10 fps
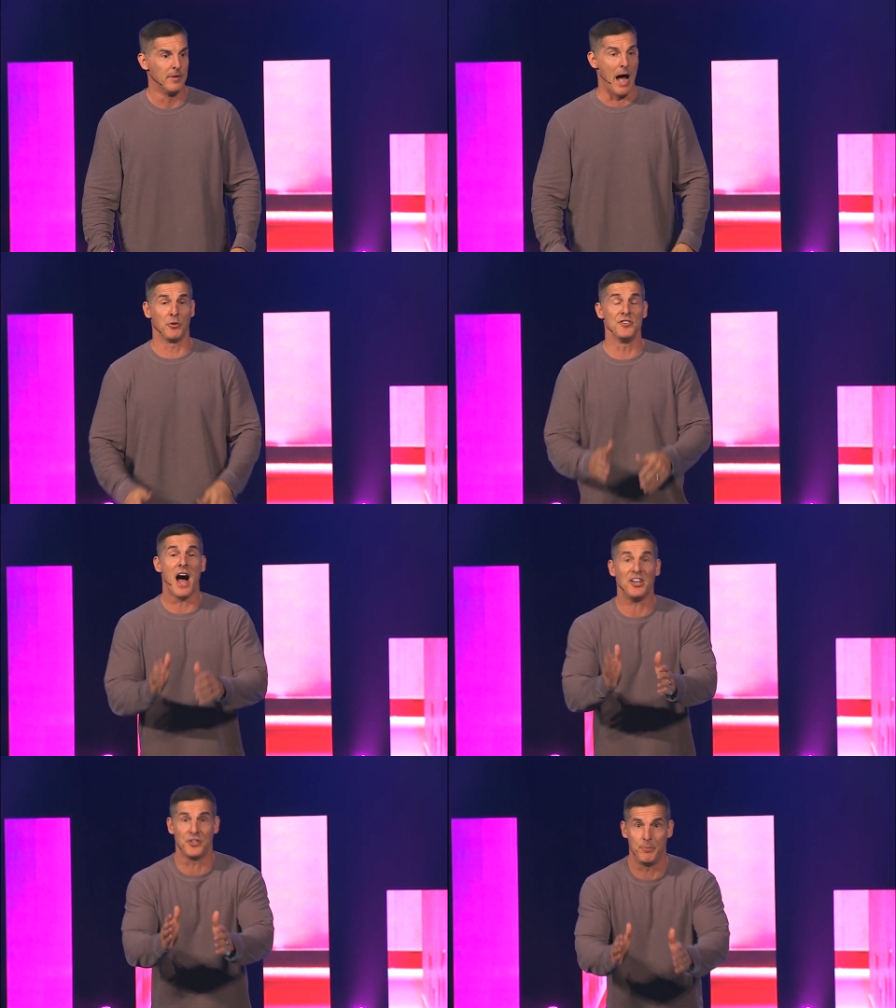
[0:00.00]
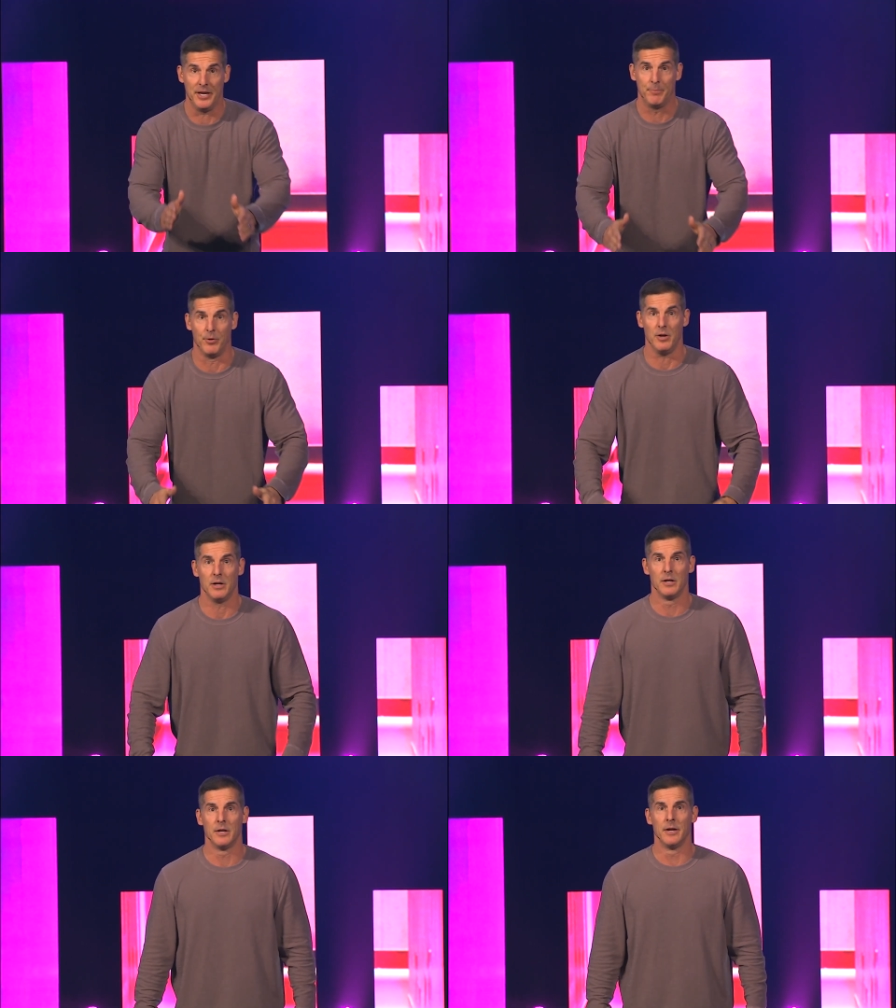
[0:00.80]
I was nice to people.
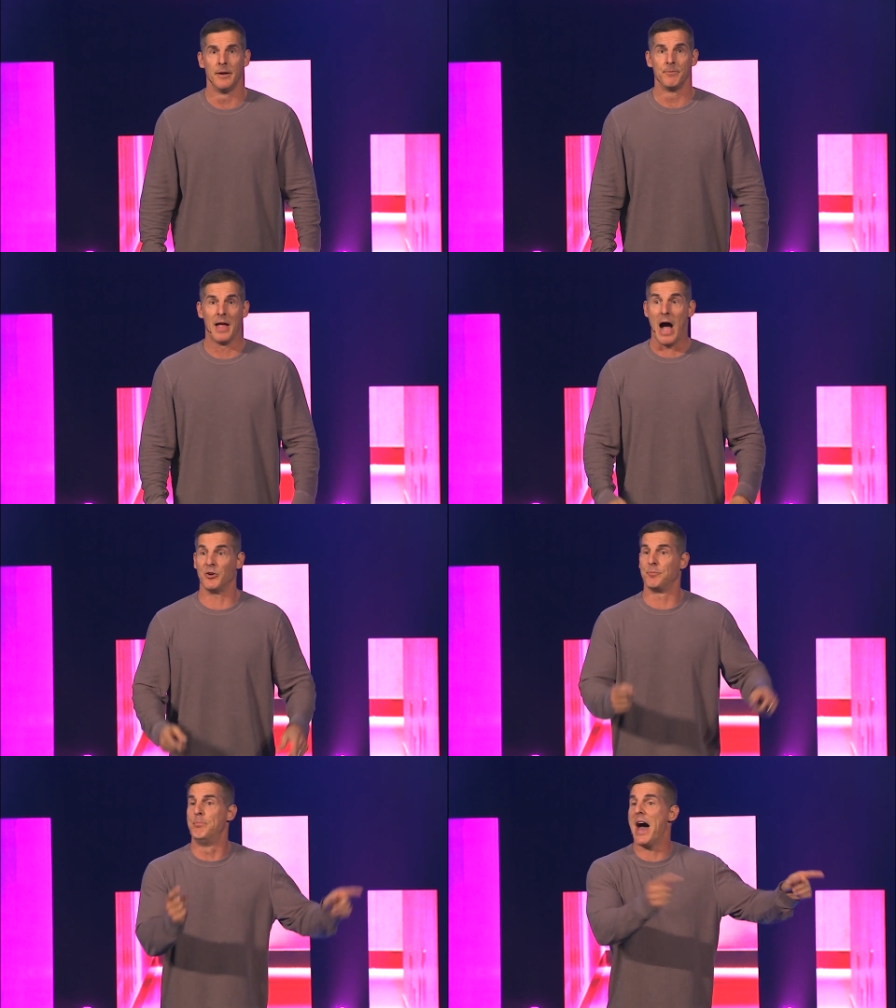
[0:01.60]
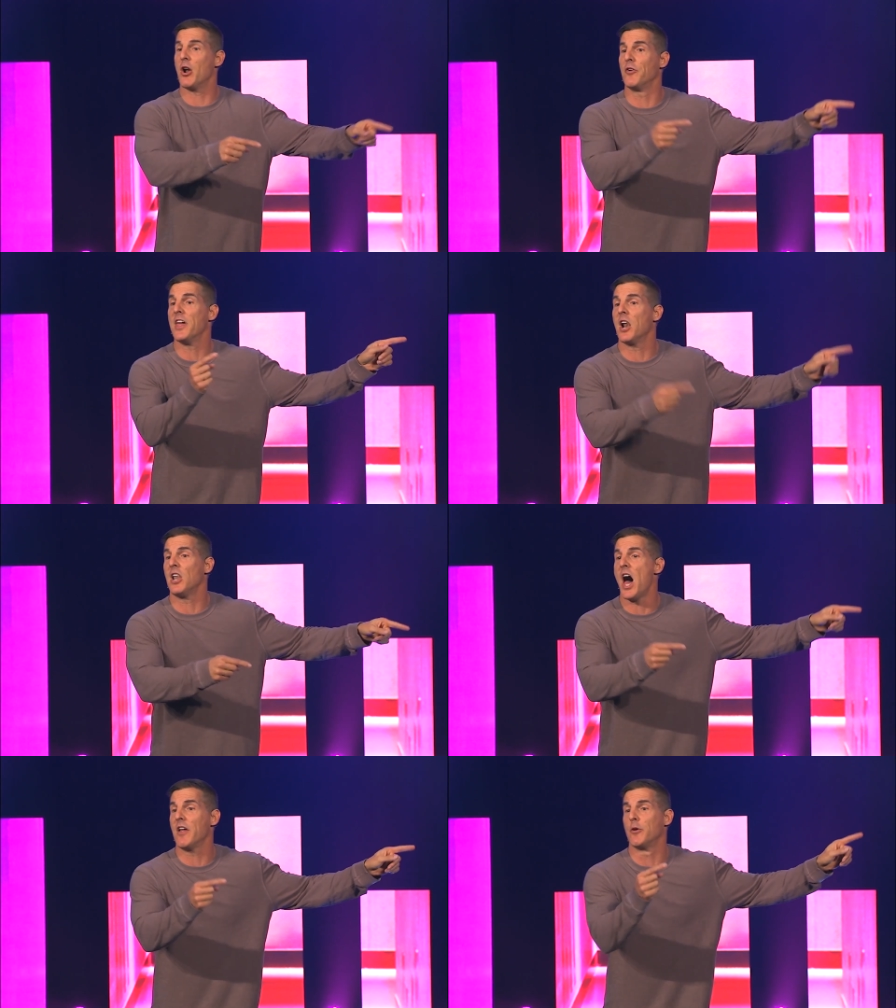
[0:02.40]
I was better than a
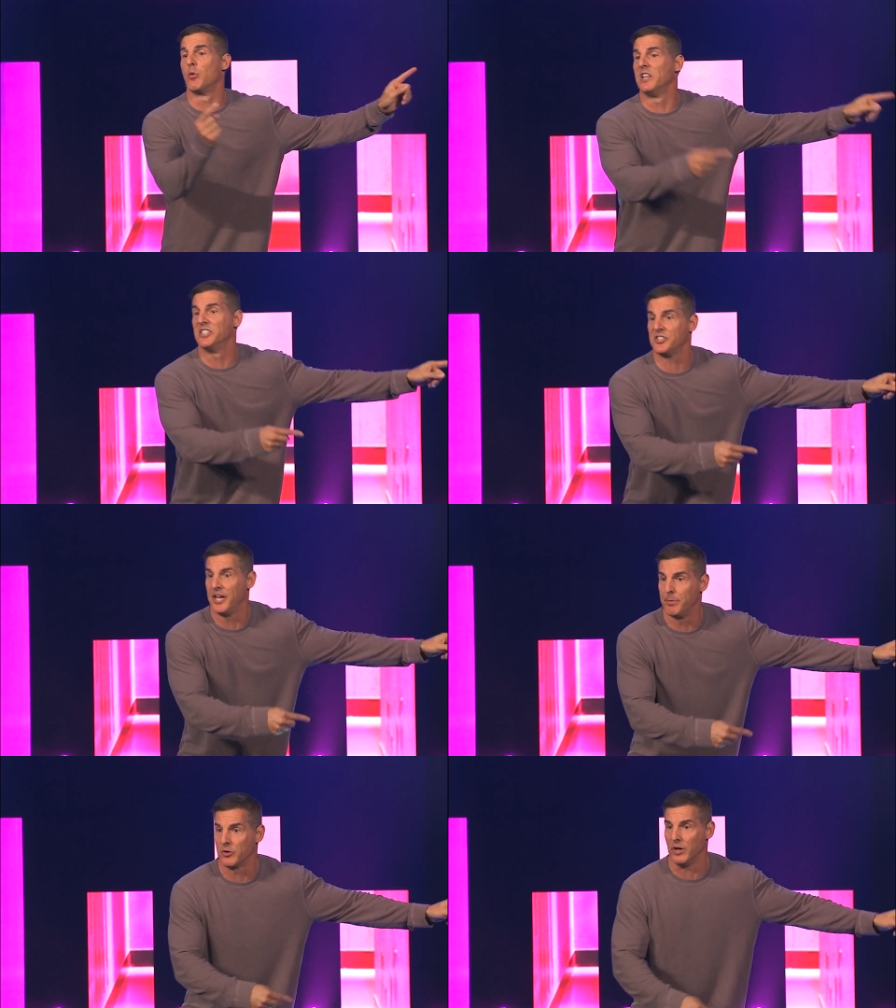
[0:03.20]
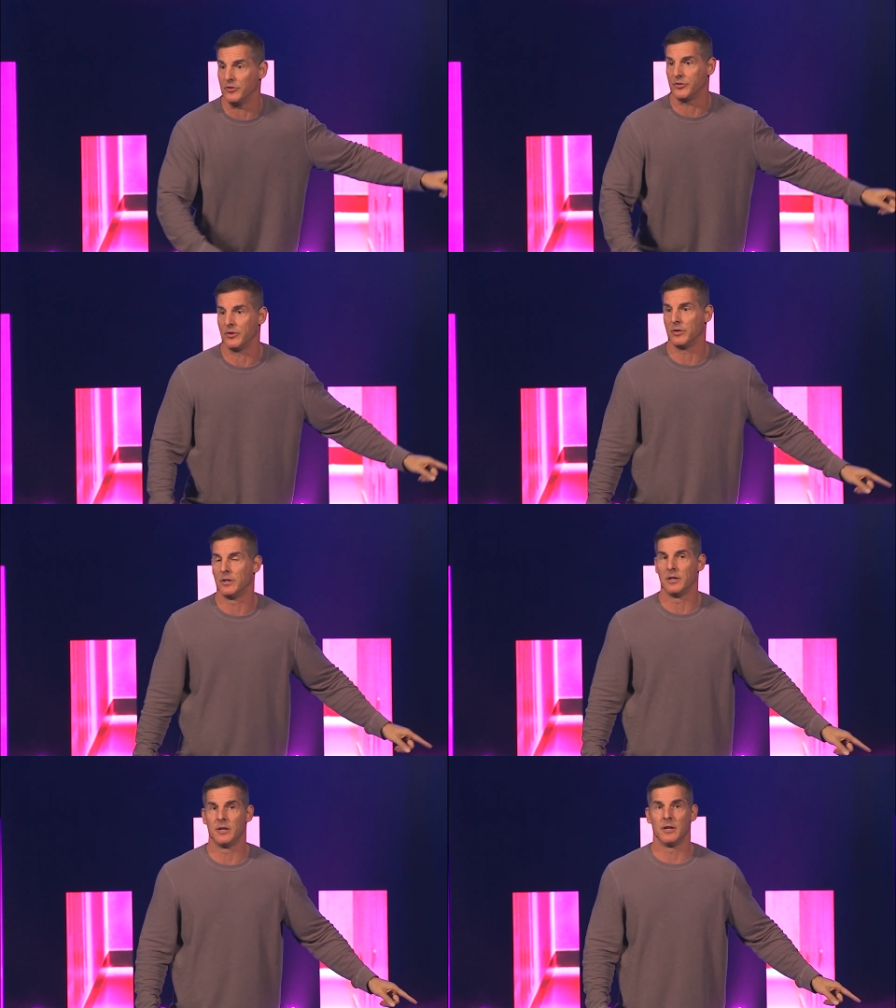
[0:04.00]
lot of the religious hypocrites.
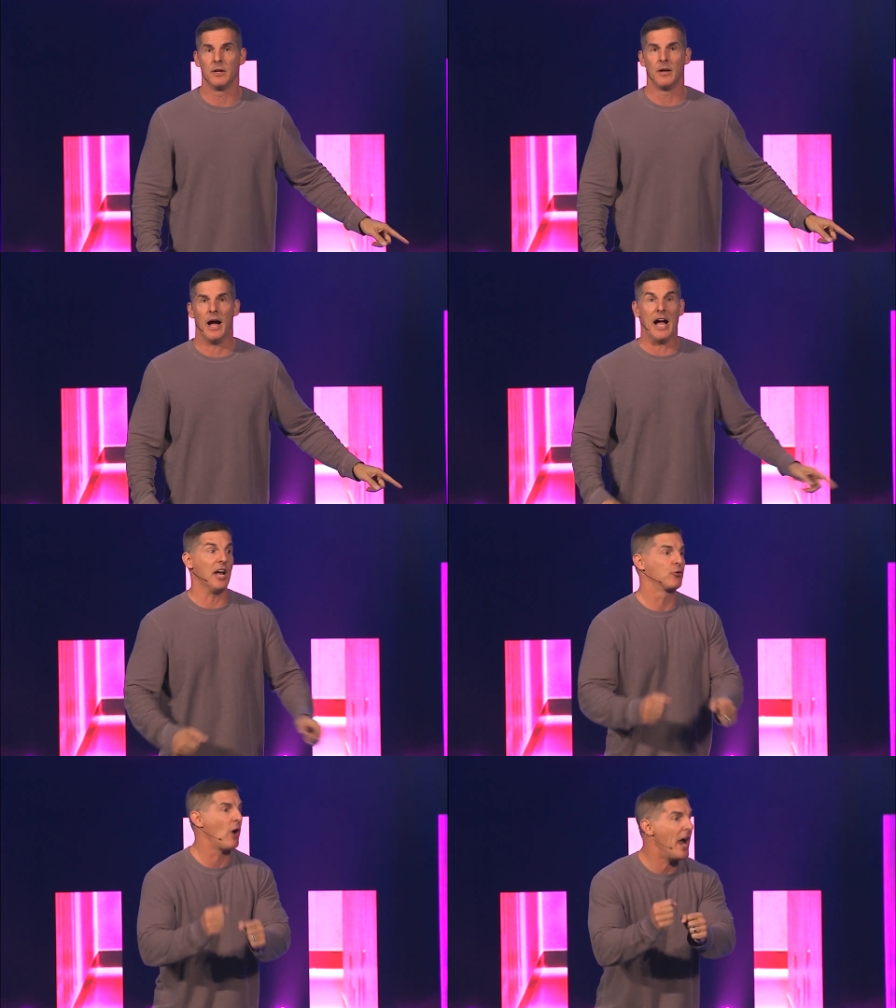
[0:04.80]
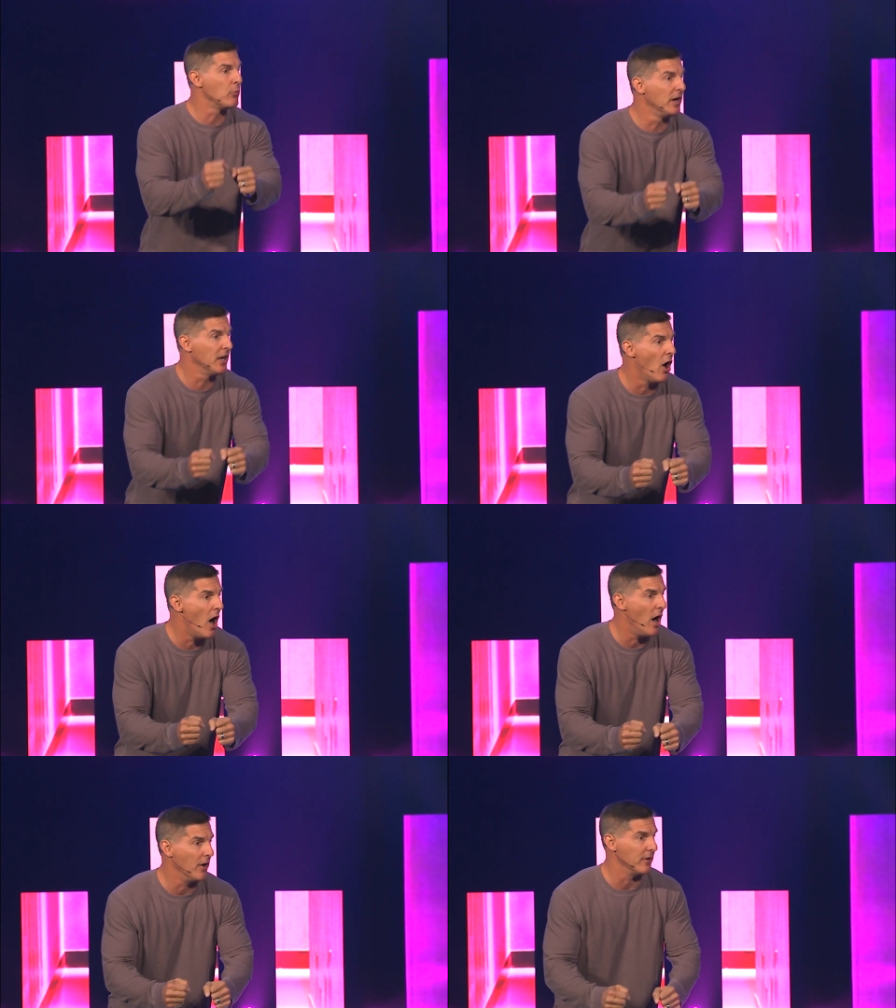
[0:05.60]
I, I tried really
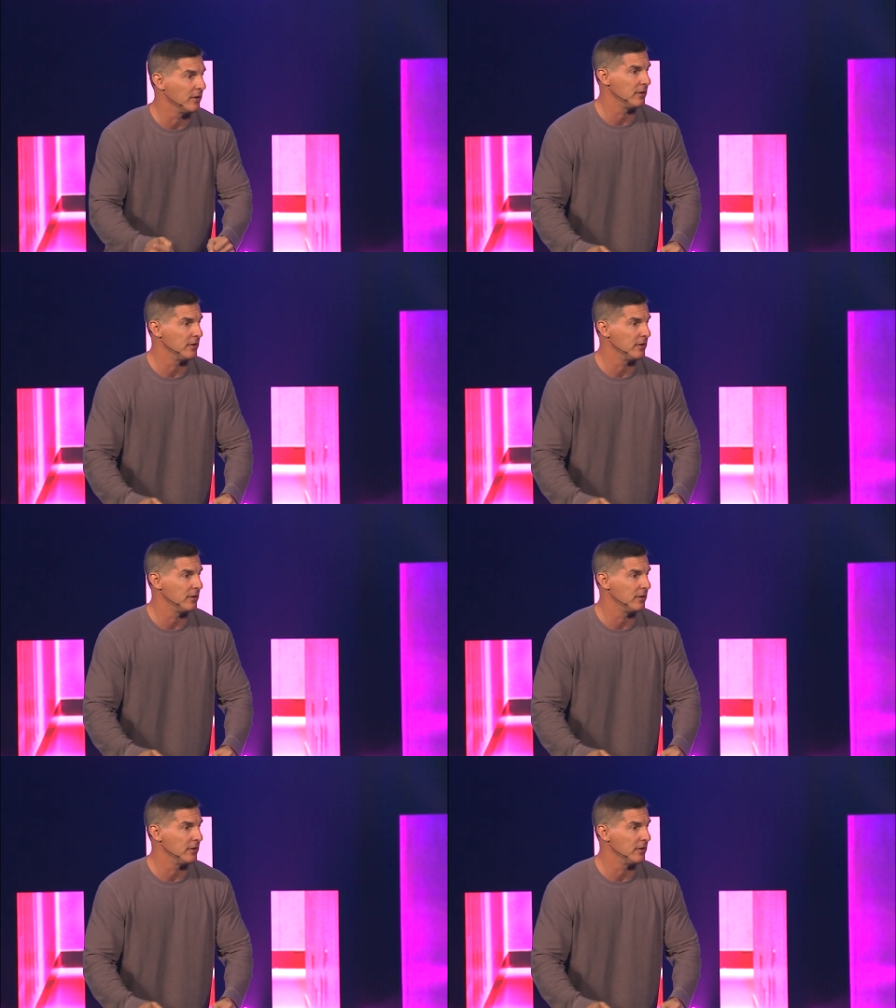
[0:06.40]
hard.